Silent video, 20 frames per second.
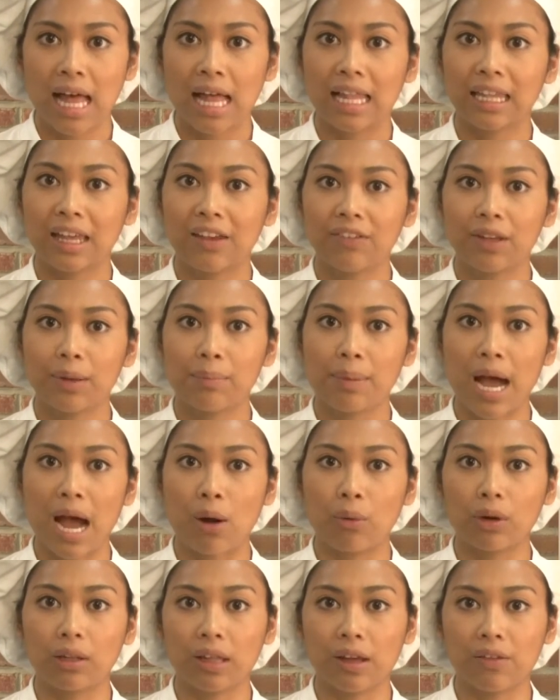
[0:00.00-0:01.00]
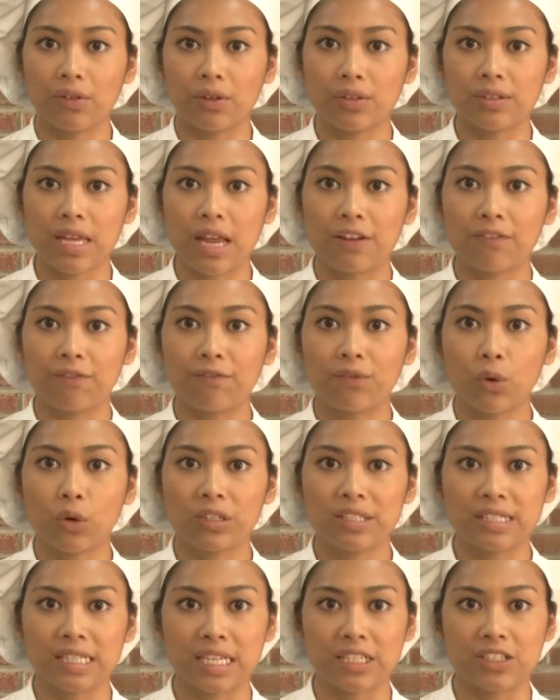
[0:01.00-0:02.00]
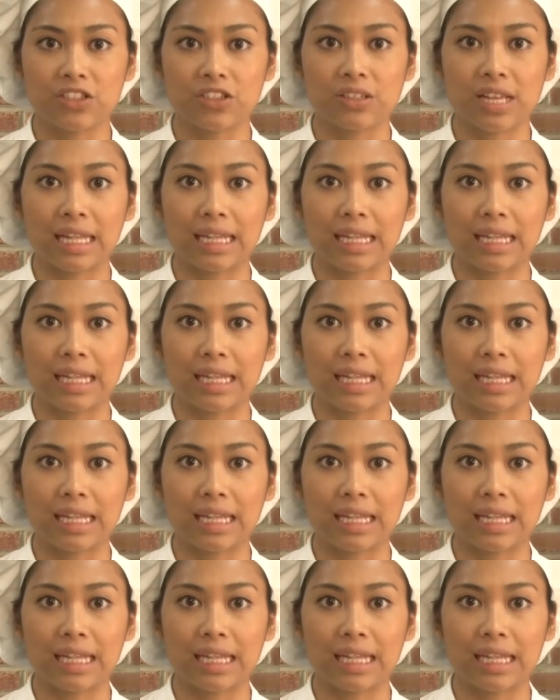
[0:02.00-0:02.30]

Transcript: 11 power levels, and four stages